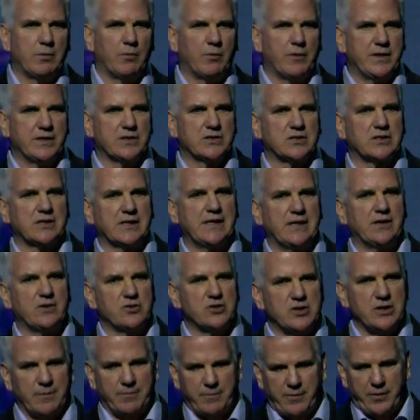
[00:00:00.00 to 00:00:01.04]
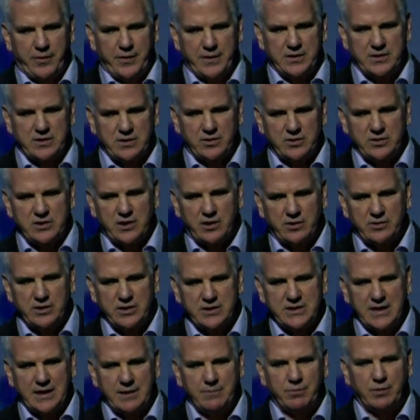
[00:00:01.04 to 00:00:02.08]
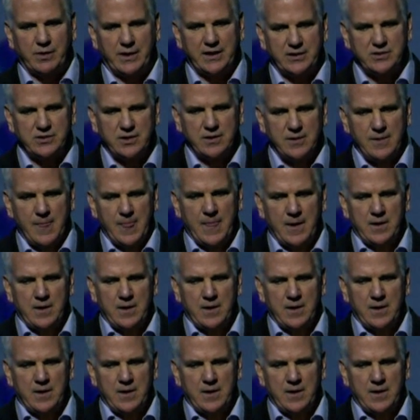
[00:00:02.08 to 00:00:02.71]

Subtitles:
but with his leadership, the things that are starting to take place.